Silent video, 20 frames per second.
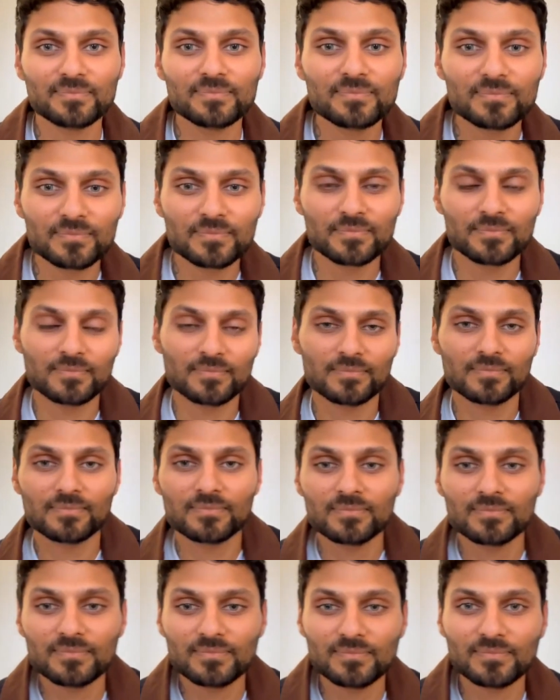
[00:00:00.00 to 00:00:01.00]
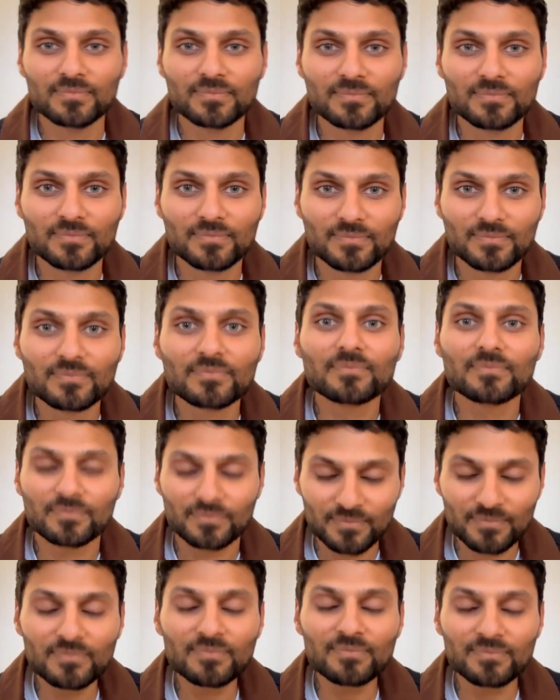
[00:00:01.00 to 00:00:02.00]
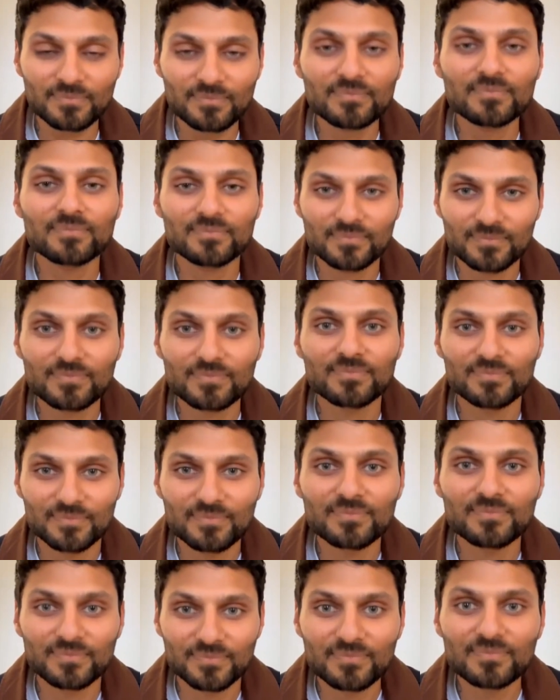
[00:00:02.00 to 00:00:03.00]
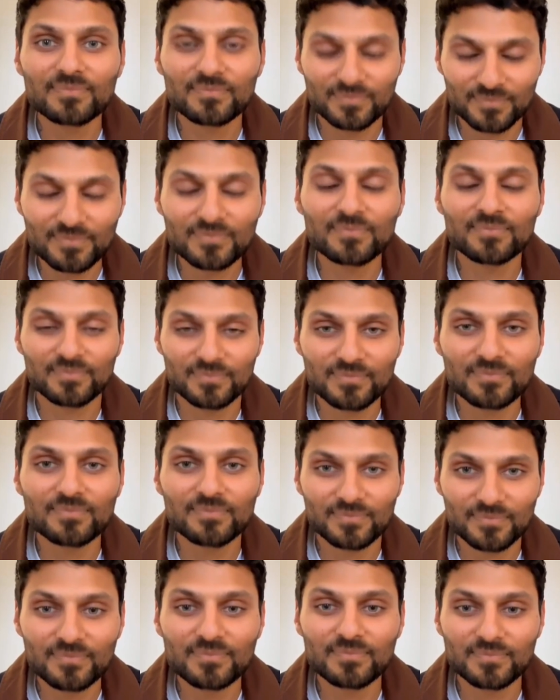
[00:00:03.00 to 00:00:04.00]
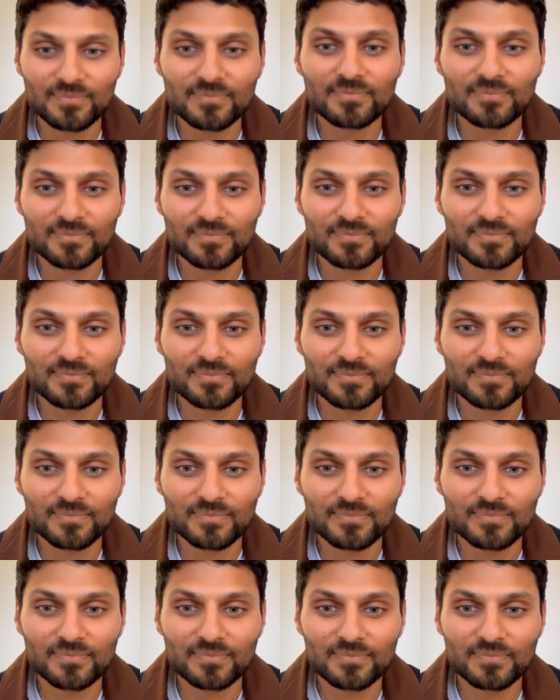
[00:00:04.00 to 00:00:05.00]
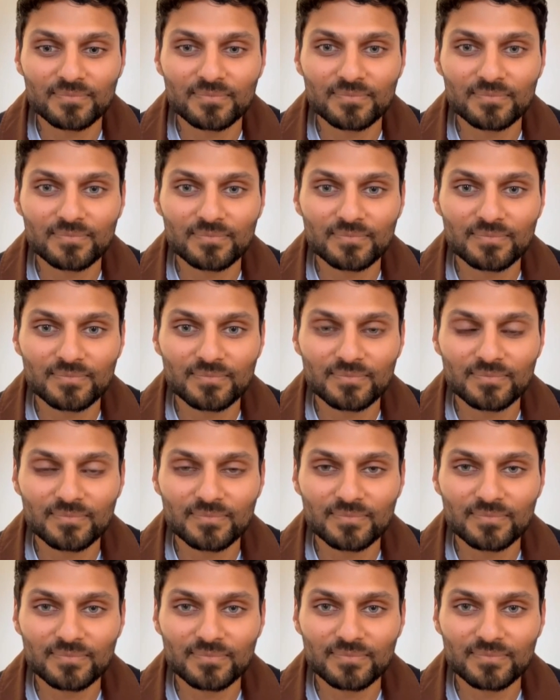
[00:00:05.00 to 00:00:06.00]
This person isn't speaking.